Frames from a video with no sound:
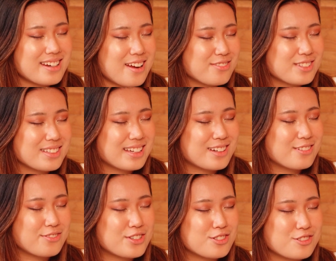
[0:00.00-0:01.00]
it after like a
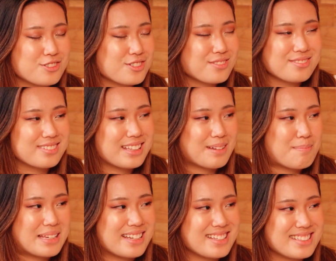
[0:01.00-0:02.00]
few like
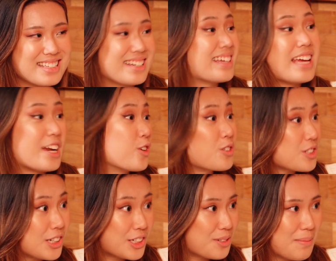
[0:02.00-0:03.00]
minutes, then I know it's
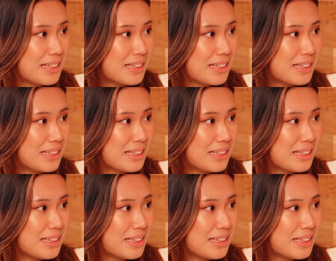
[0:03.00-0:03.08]
not a good